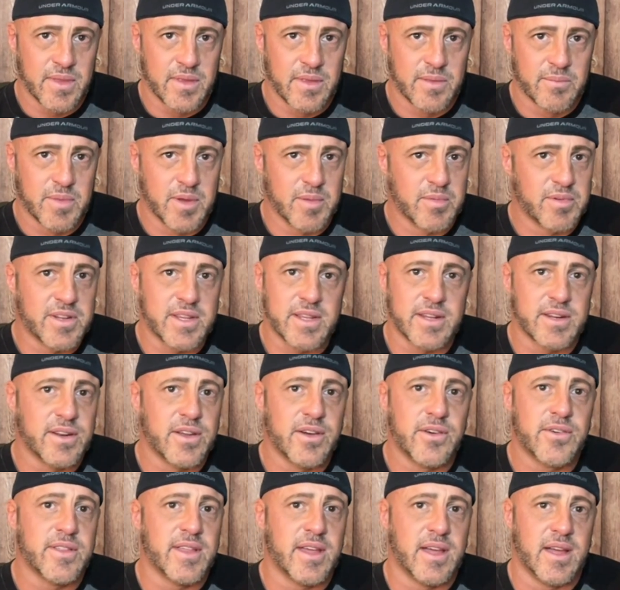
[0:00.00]
People didn't
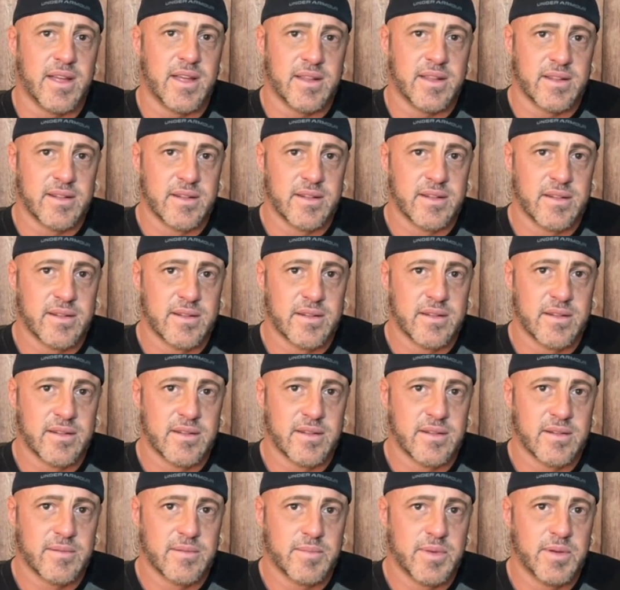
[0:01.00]
know that.
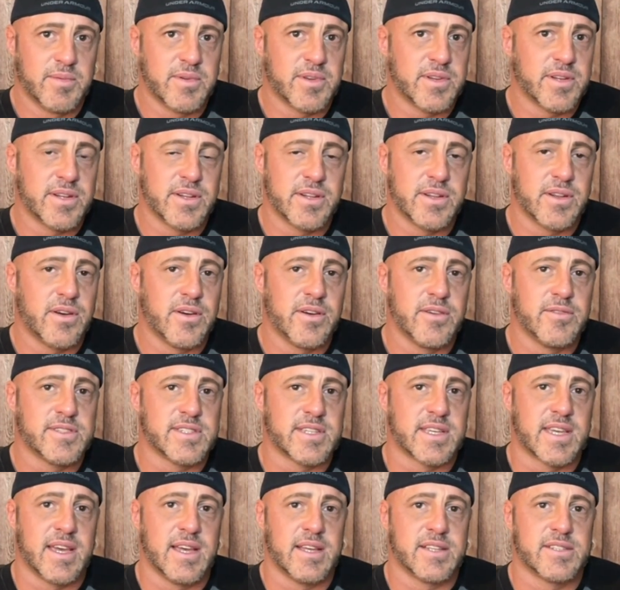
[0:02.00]
People didn't know he was a
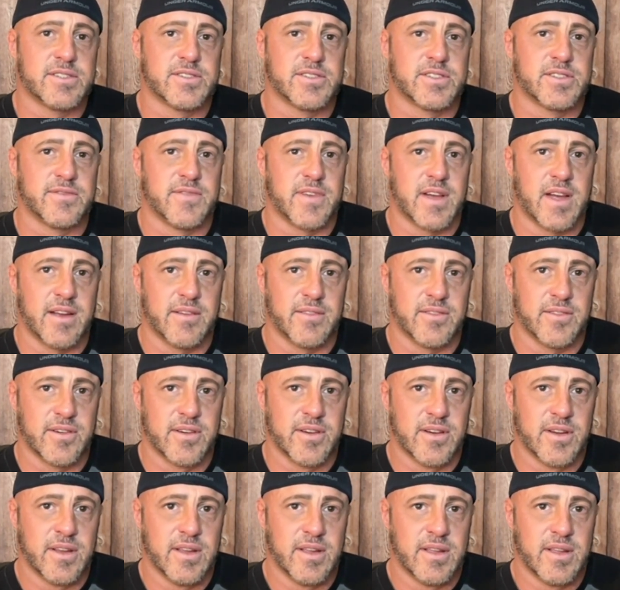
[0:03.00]
cancer survivor
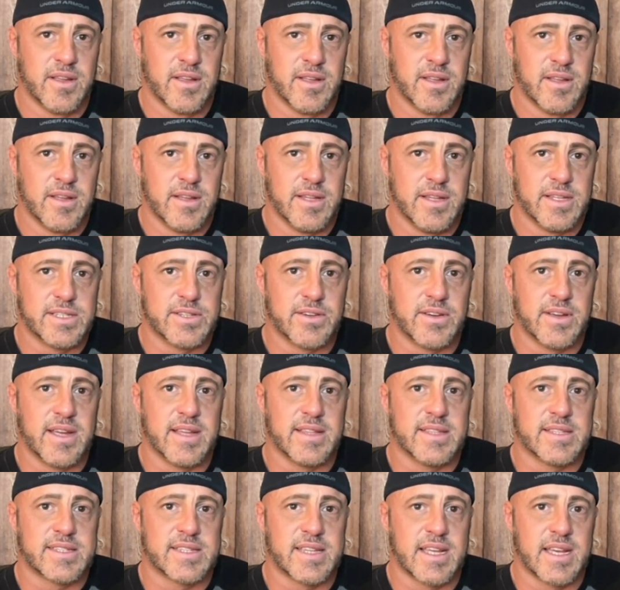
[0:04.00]
until he had
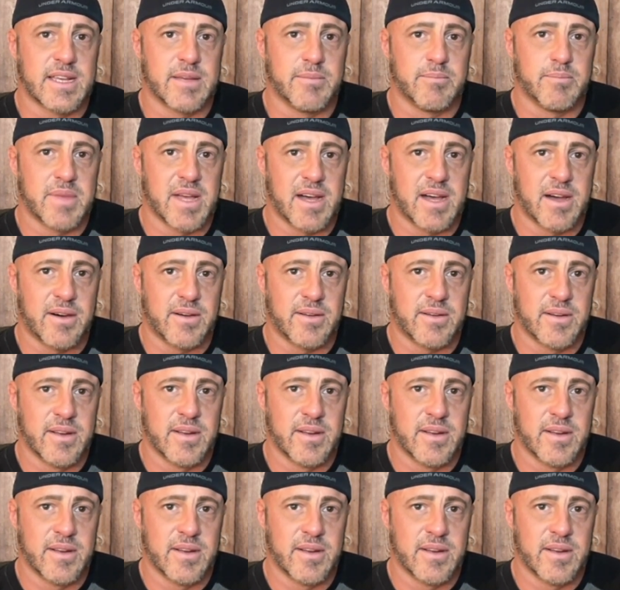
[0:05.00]
the second bout.